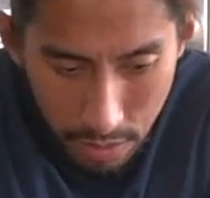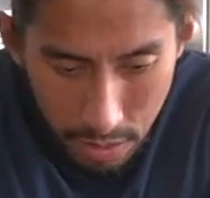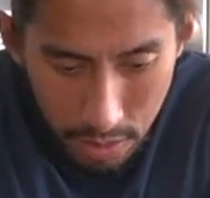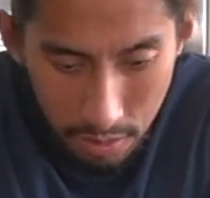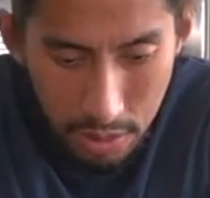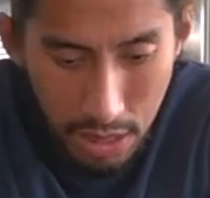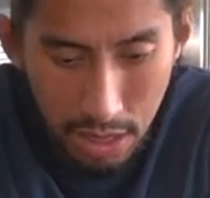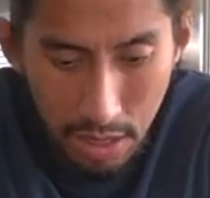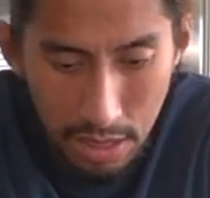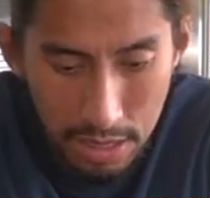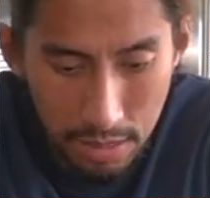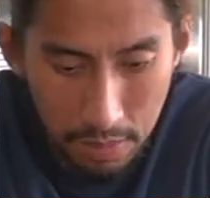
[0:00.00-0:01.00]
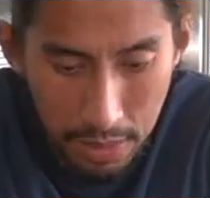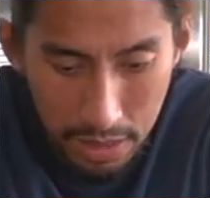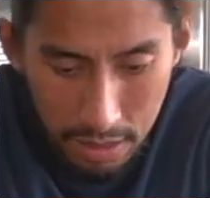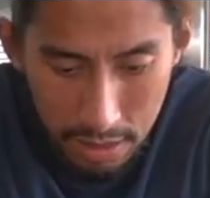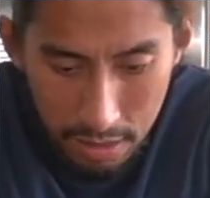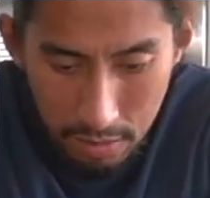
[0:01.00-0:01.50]
something
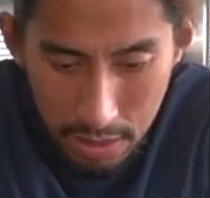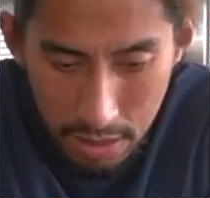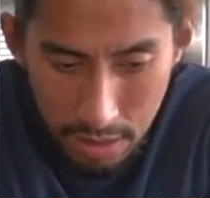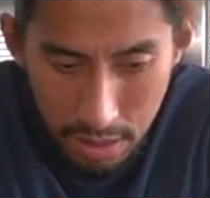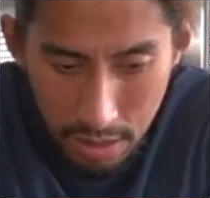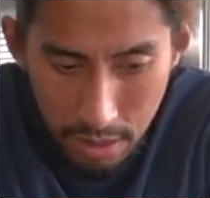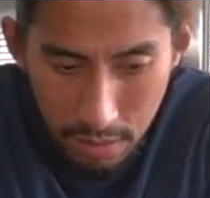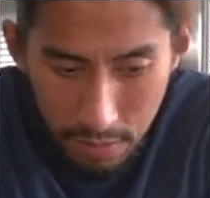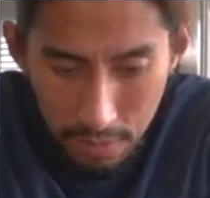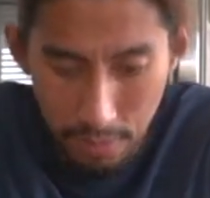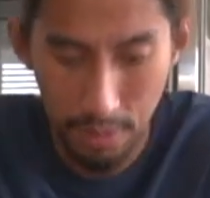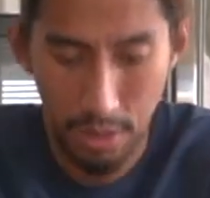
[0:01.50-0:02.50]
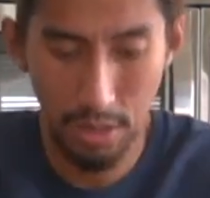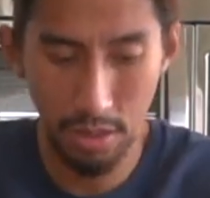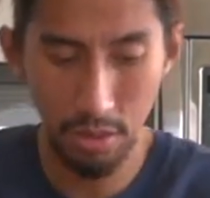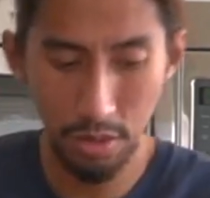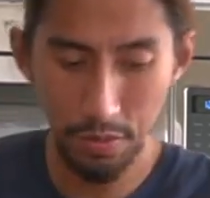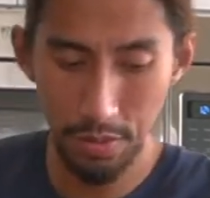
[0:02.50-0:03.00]
unexpected, basically. Because the
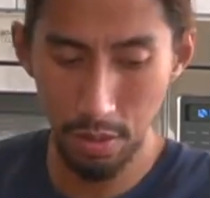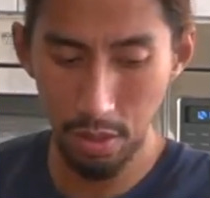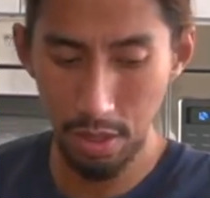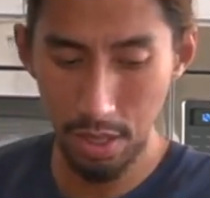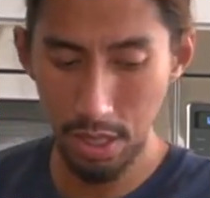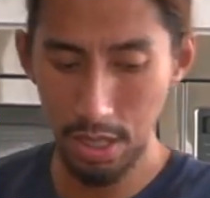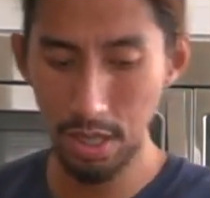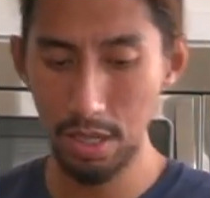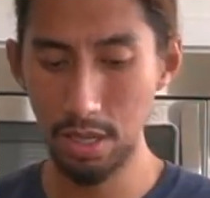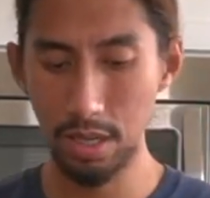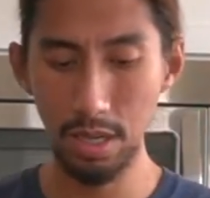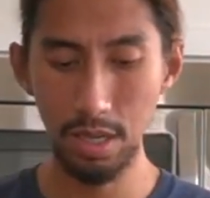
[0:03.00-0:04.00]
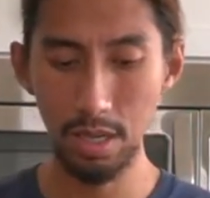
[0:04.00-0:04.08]
two of you are here.